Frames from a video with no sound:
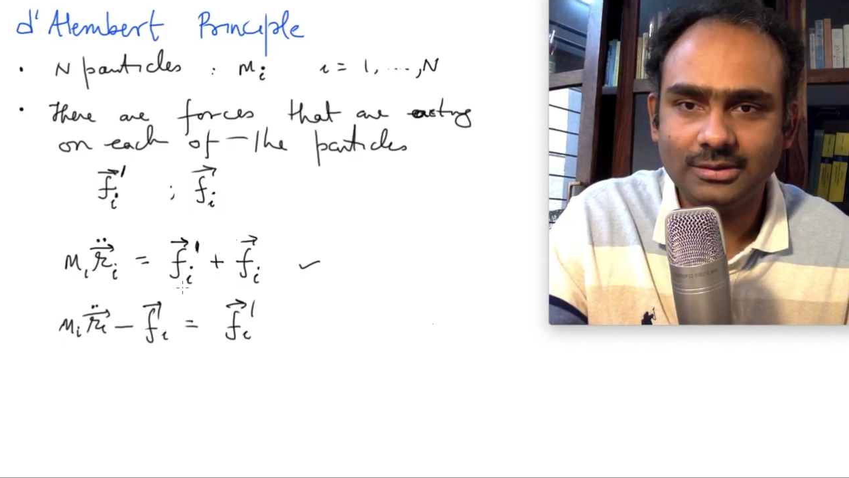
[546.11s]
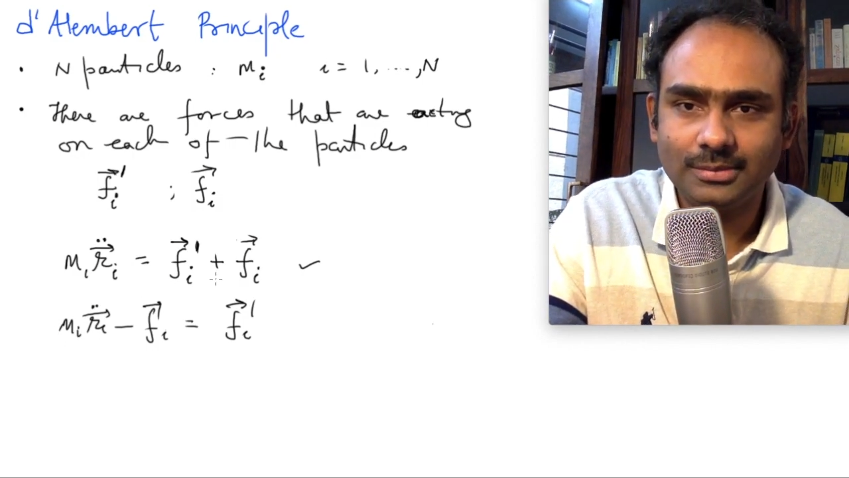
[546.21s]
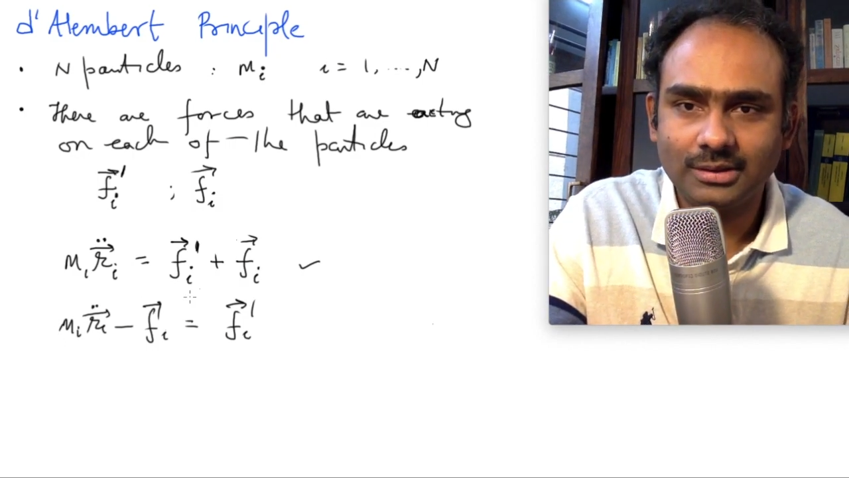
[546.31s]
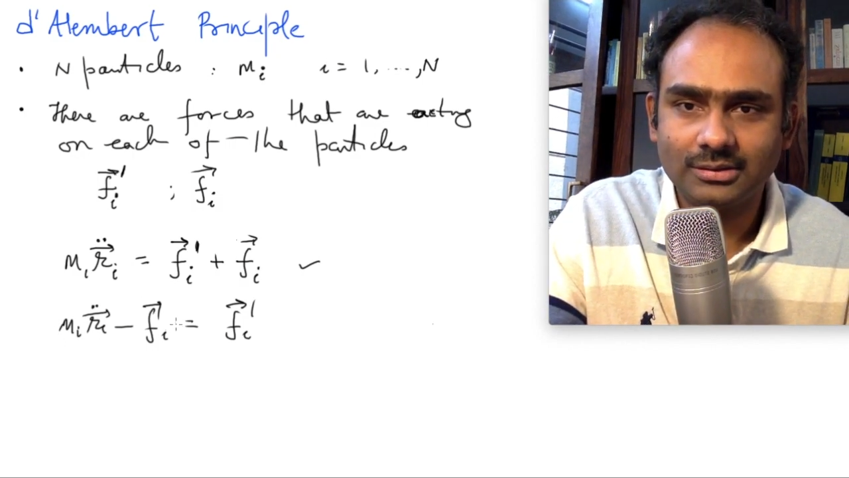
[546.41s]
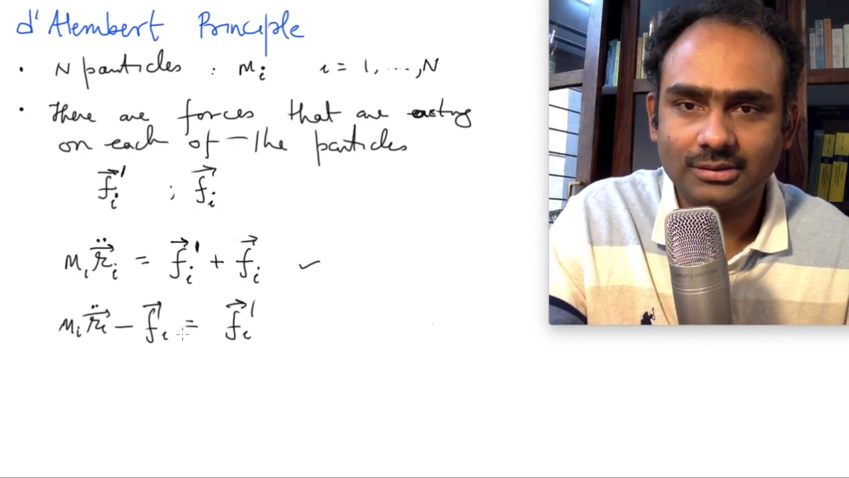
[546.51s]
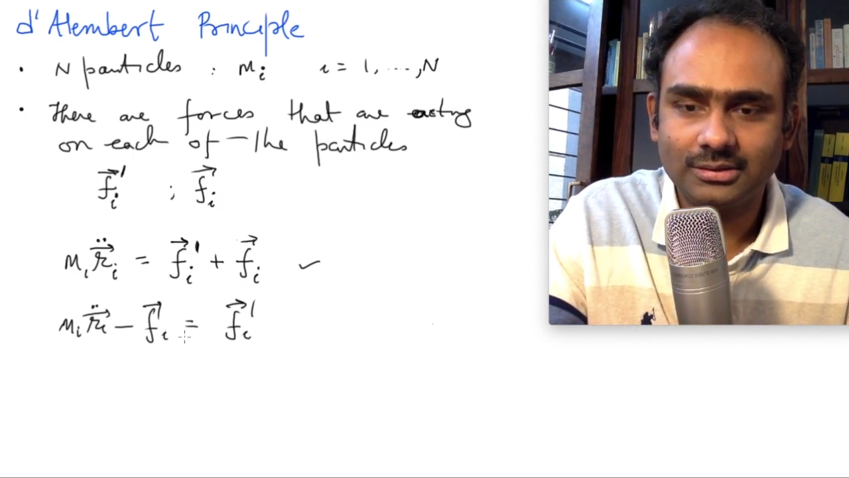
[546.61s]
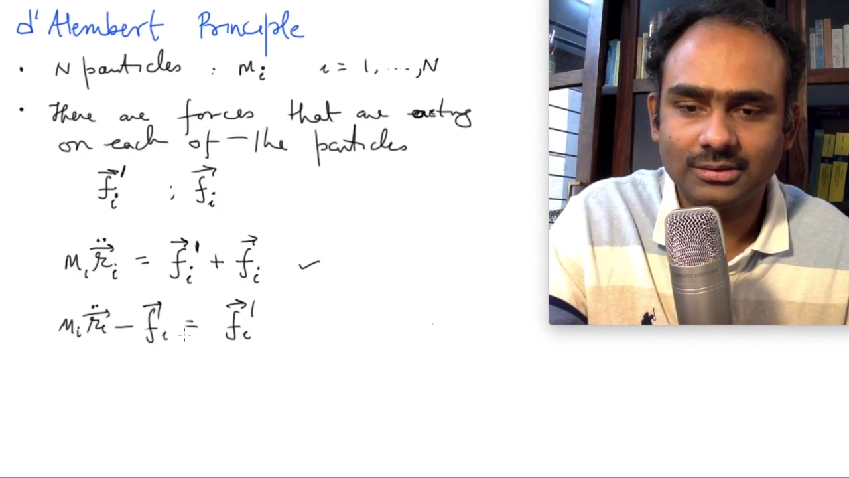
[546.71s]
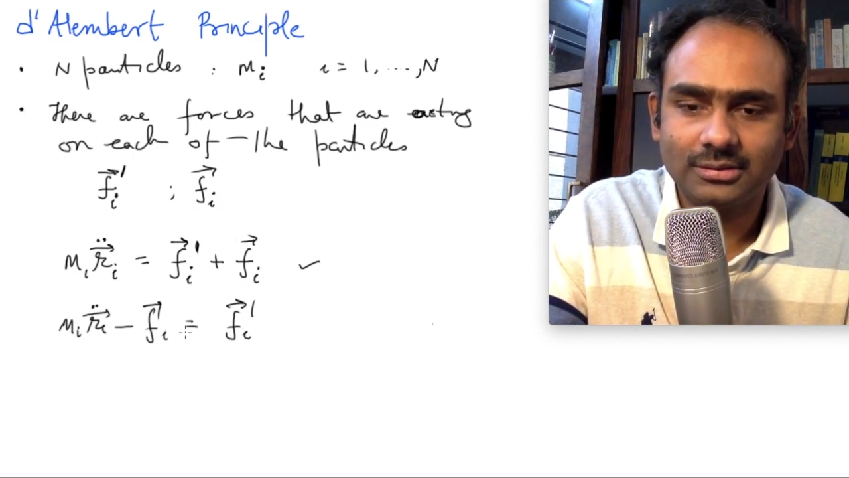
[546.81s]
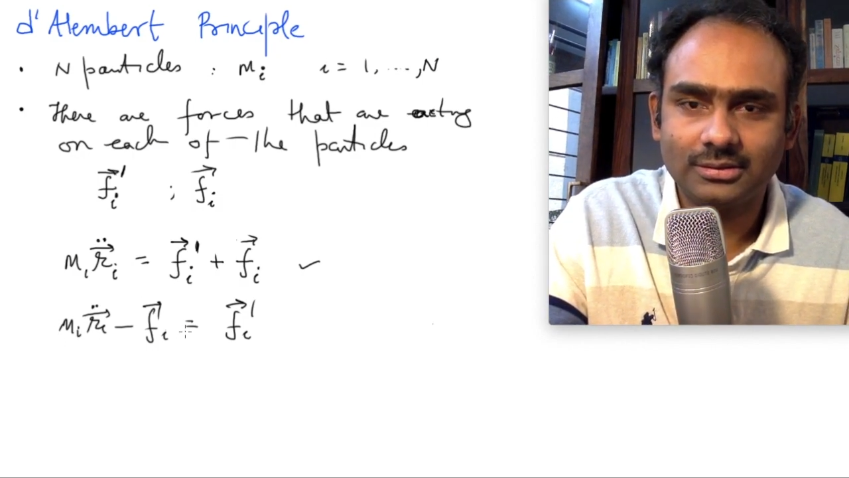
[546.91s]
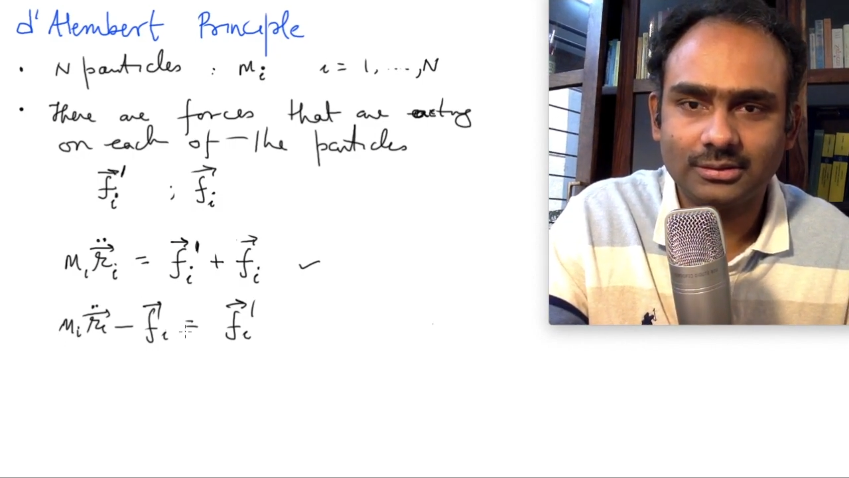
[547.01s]
but
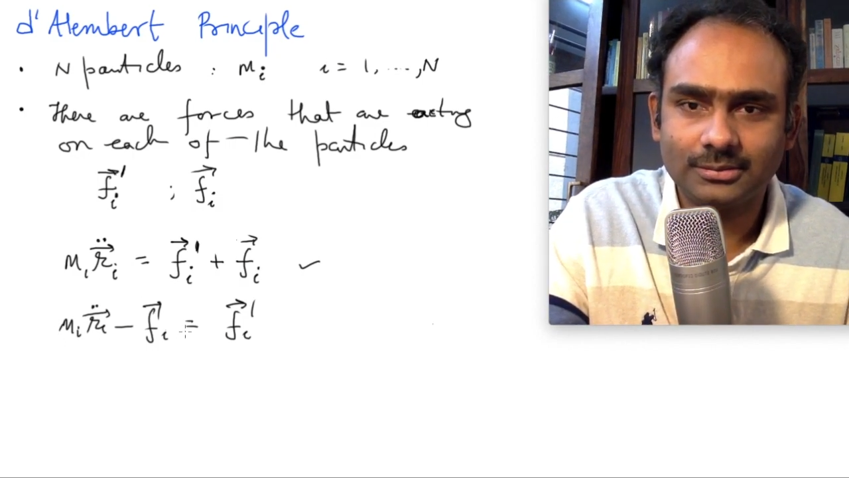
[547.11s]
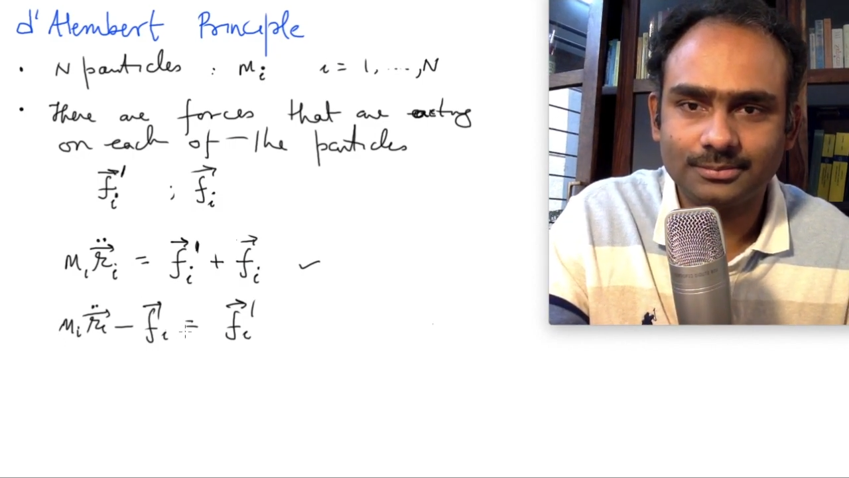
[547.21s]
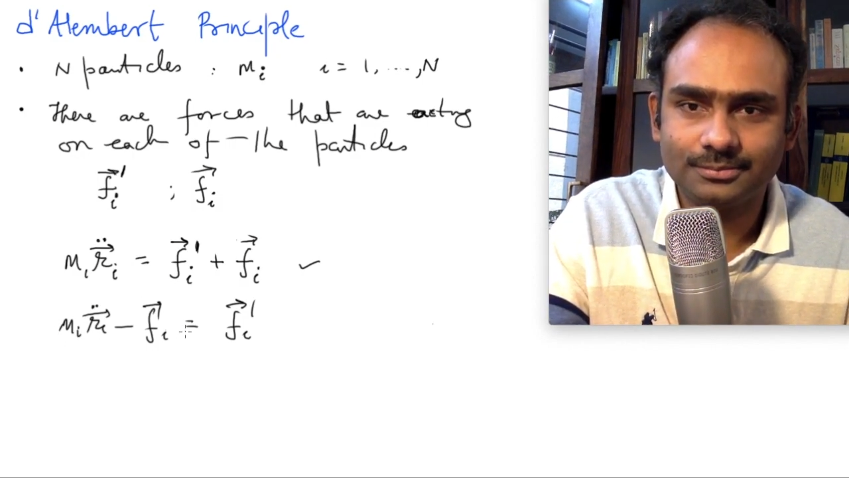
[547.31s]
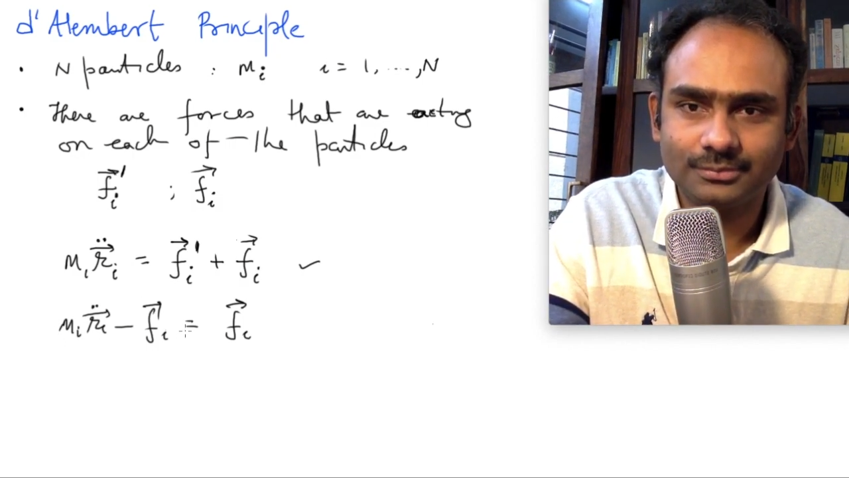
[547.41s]
um,